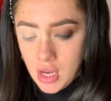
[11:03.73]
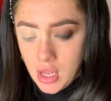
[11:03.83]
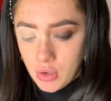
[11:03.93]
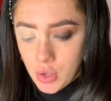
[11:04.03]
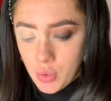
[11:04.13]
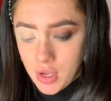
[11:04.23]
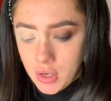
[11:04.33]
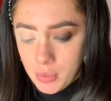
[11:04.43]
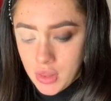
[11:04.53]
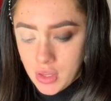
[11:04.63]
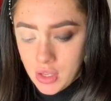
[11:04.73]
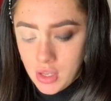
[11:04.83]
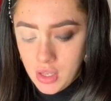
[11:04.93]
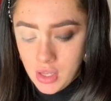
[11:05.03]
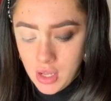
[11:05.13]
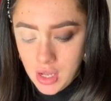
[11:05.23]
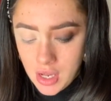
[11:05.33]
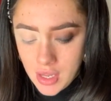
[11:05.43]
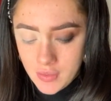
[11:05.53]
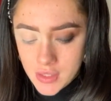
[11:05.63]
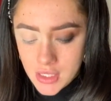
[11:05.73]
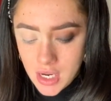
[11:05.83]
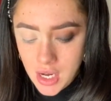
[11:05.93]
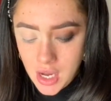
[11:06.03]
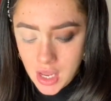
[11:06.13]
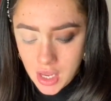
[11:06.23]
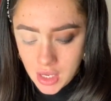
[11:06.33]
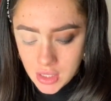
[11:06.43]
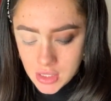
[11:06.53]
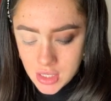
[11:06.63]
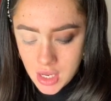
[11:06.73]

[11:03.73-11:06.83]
I'll go on with the Lifestyle and